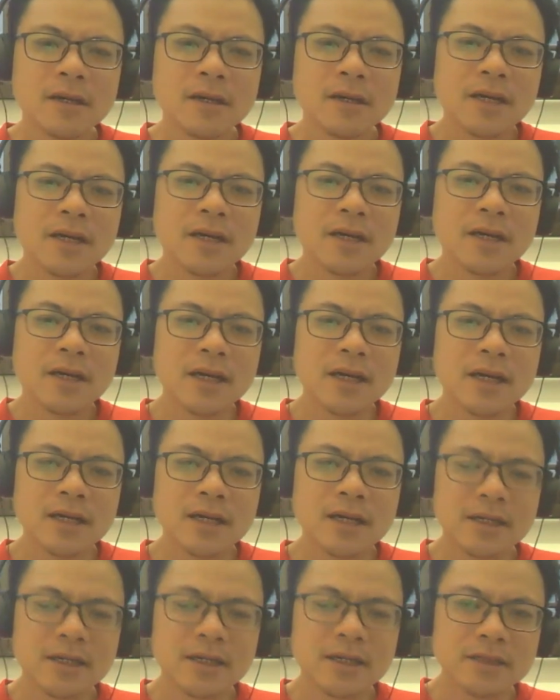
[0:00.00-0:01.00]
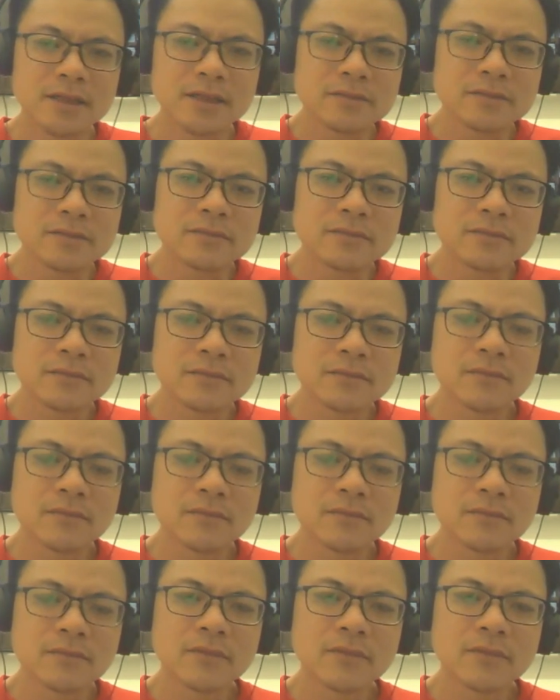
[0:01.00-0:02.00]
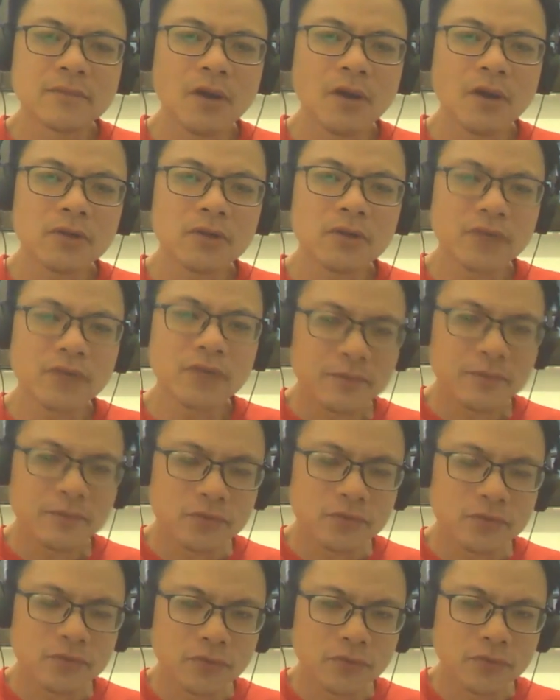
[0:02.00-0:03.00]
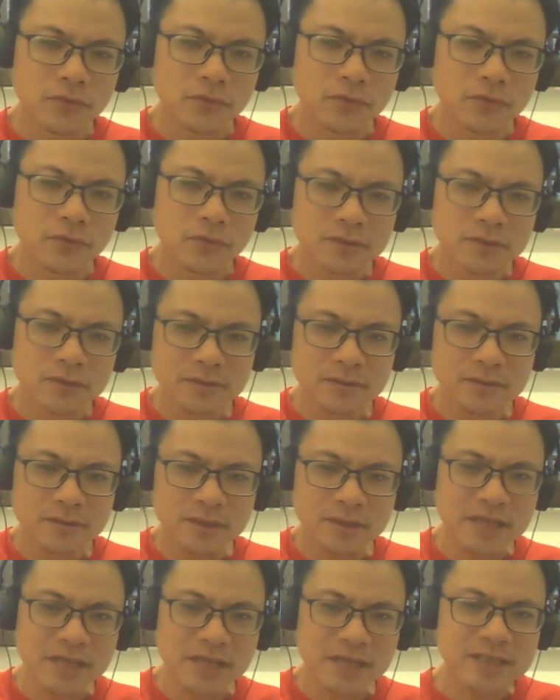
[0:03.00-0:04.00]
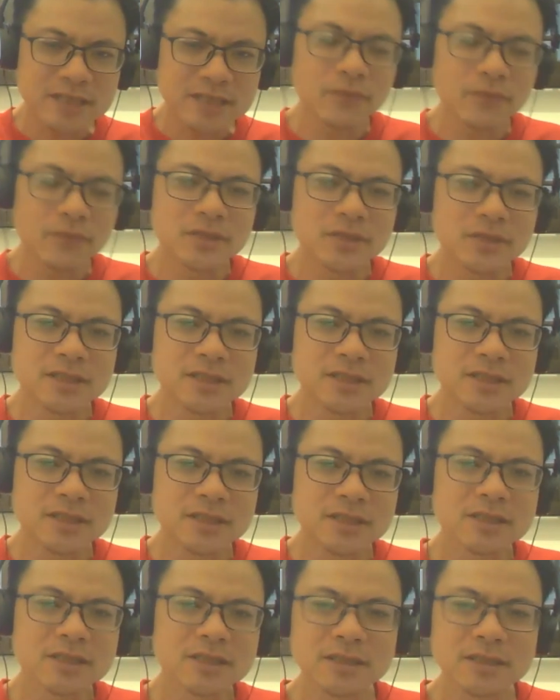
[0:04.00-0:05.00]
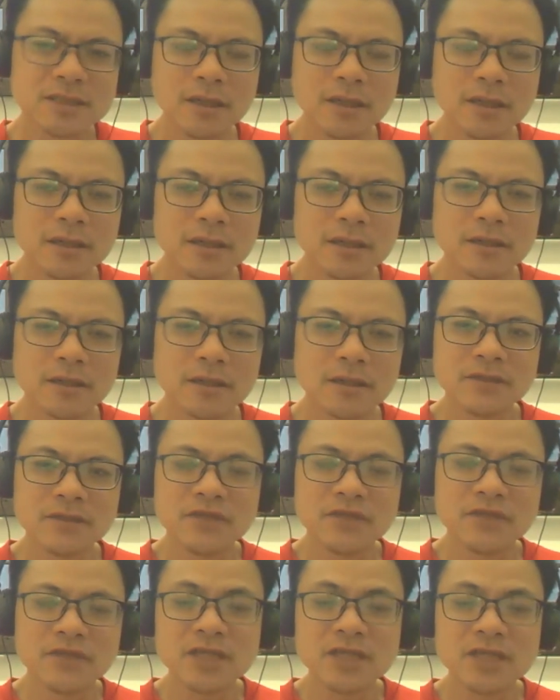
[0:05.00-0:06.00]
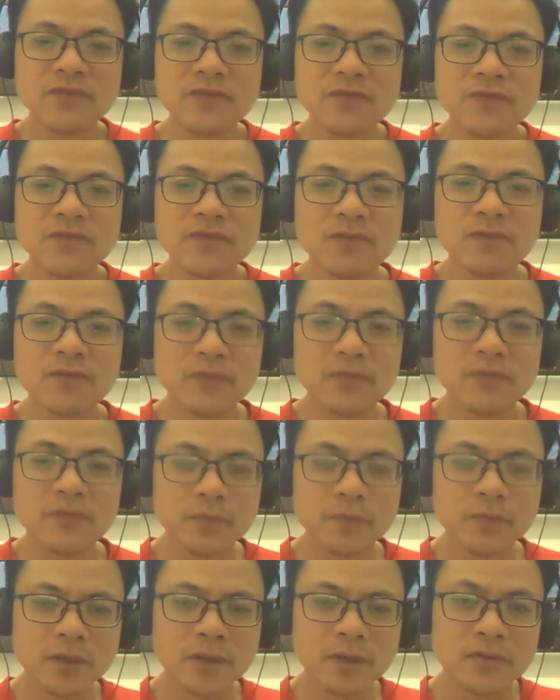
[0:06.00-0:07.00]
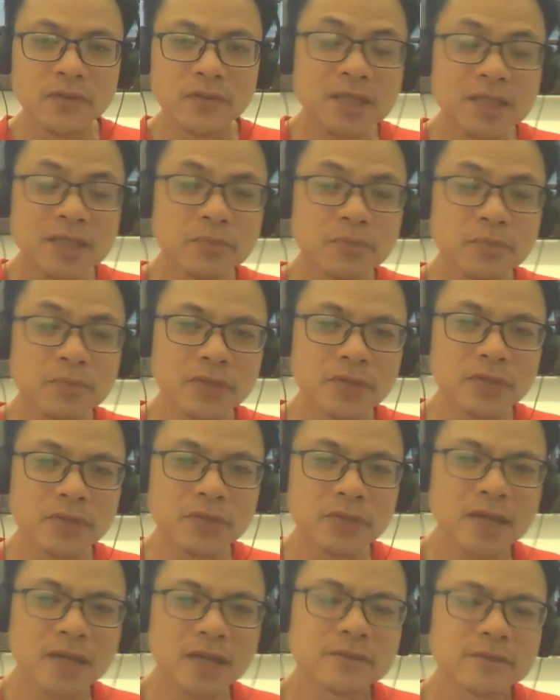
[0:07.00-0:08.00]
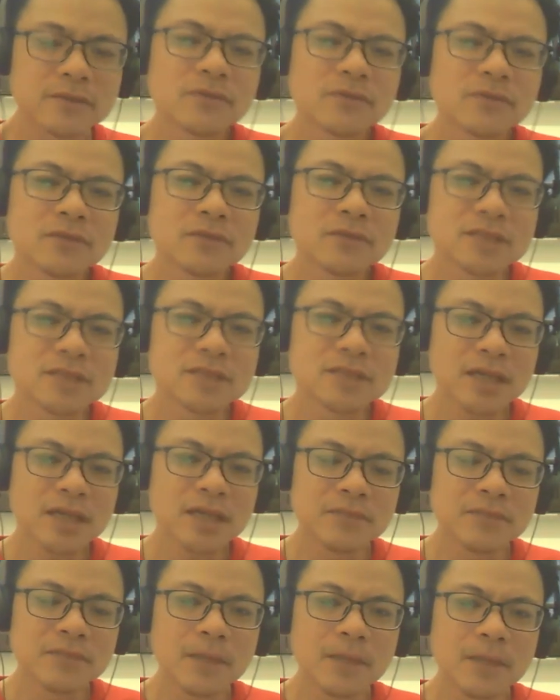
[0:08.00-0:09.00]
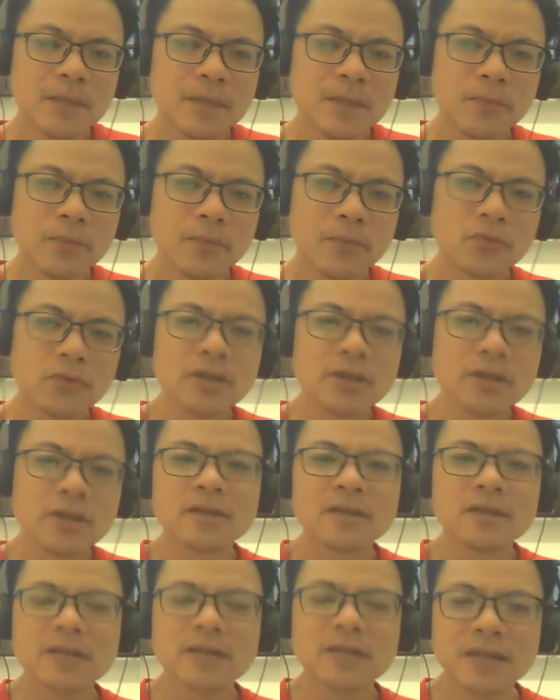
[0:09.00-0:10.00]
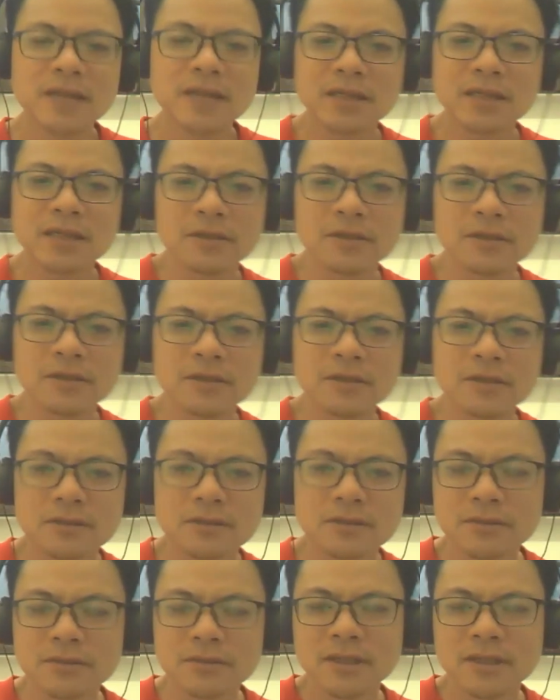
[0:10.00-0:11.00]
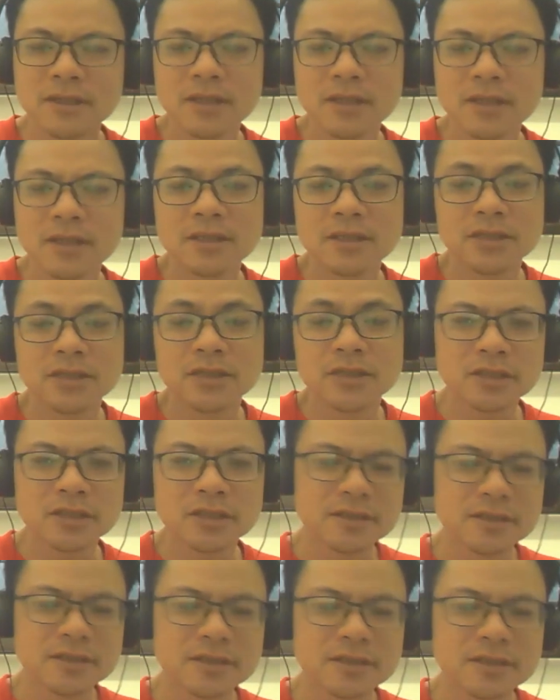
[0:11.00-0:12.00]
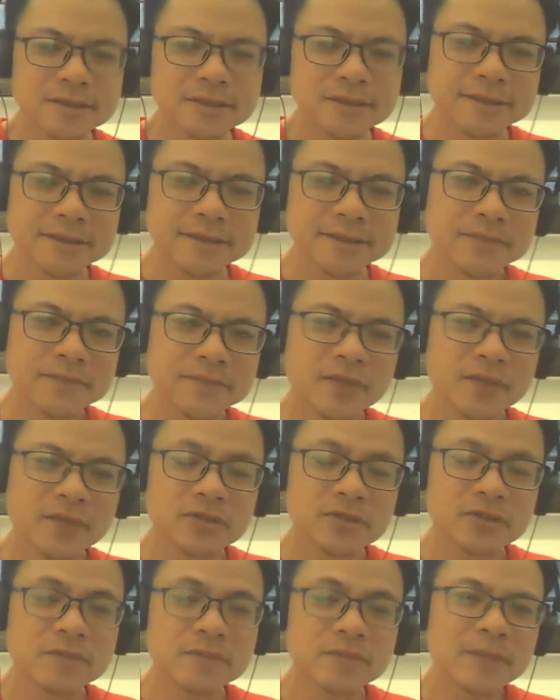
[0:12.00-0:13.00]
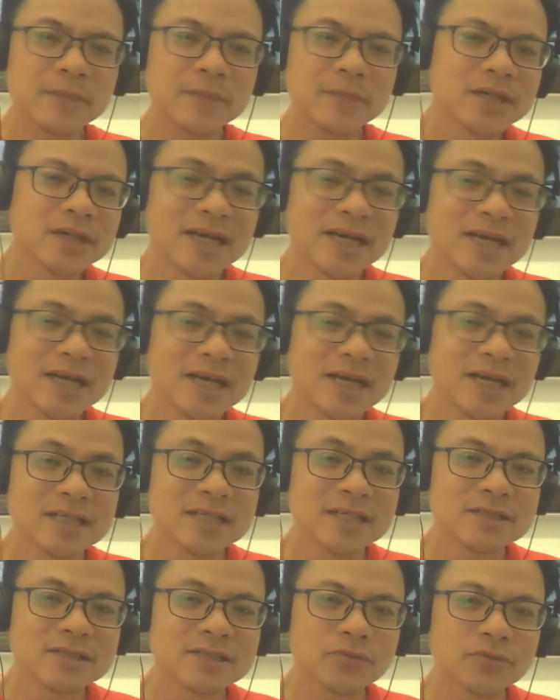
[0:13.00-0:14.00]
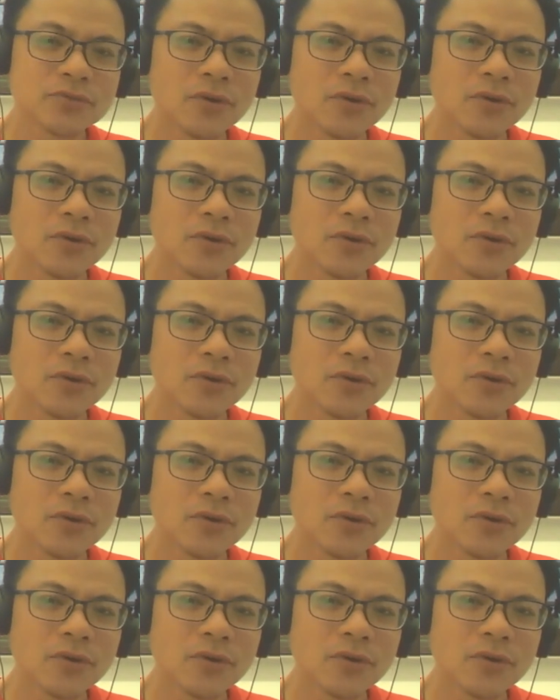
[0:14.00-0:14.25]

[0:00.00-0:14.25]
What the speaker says: and all the way up to the text type, which is the finished form of a written product, which can be a book, an article, a journal, a newspaper, and so on.